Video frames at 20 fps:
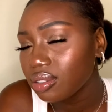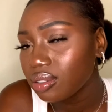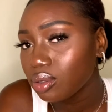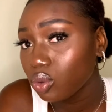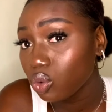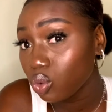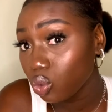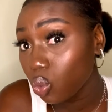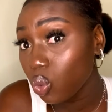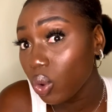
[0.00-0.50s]

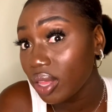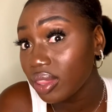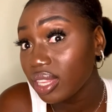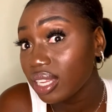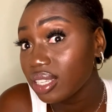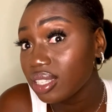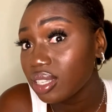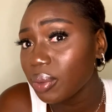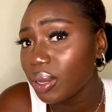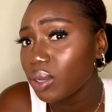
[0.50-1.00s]
one
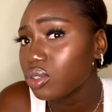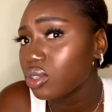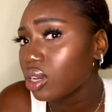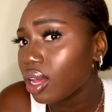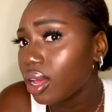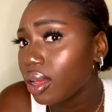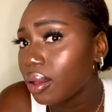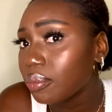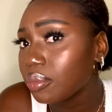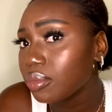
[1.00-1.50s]
that's about to
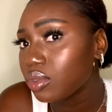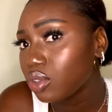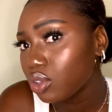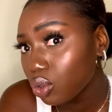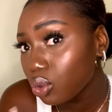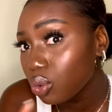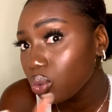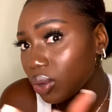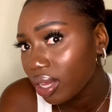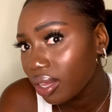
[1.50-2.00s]
come.
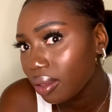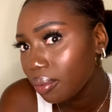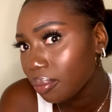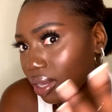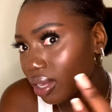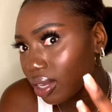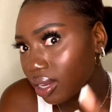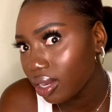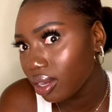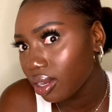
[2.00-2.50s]
You with him
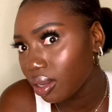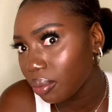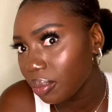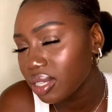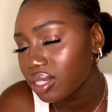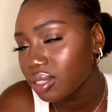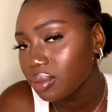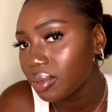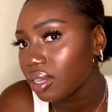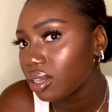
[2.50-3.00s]
in the
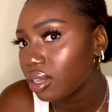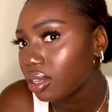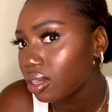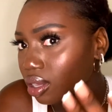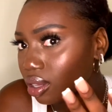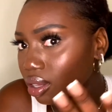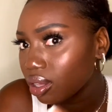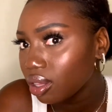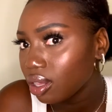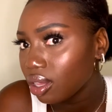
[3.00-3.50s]
basement
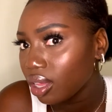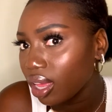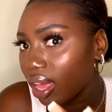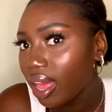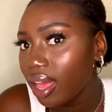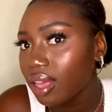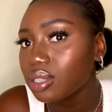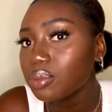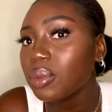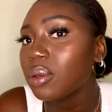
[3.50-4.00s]

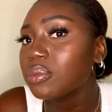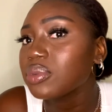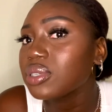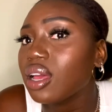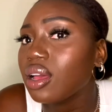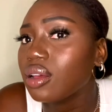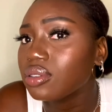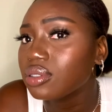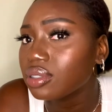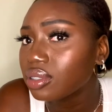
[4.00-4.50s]
at his mom's
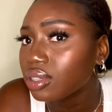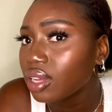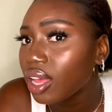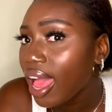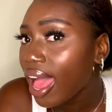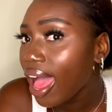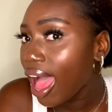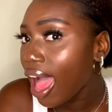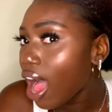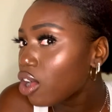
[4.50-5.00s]
house.
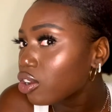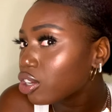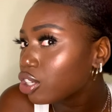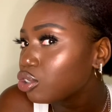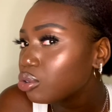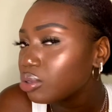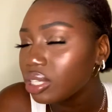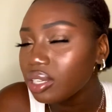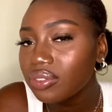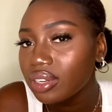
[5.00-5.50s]
How can
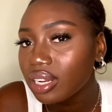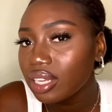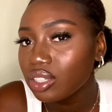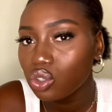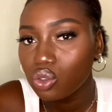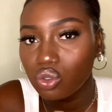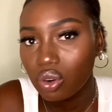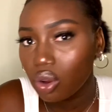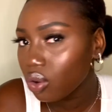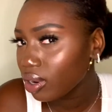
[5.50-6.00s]
you even, as a
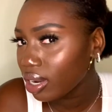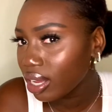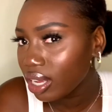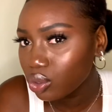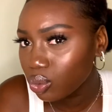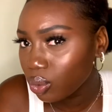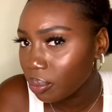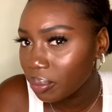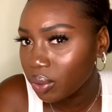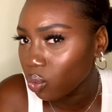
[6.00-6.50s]
grown-ass
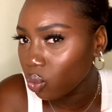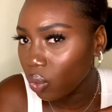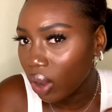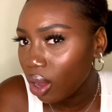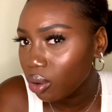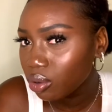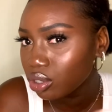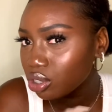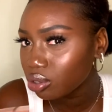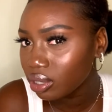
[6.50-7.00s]
woman, why
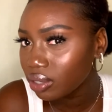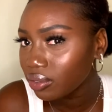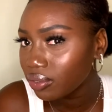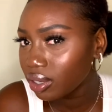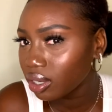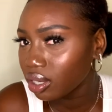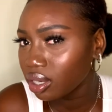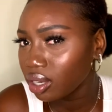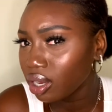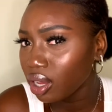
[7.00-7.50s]
would you
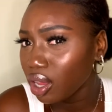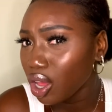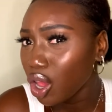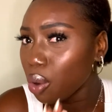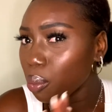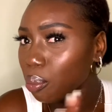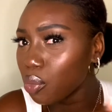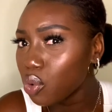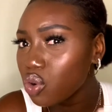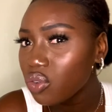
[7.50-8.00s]
even
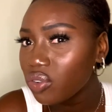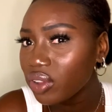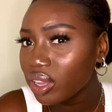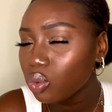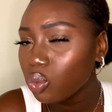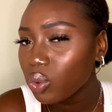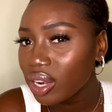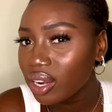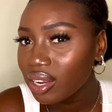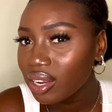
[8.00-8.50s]
move in with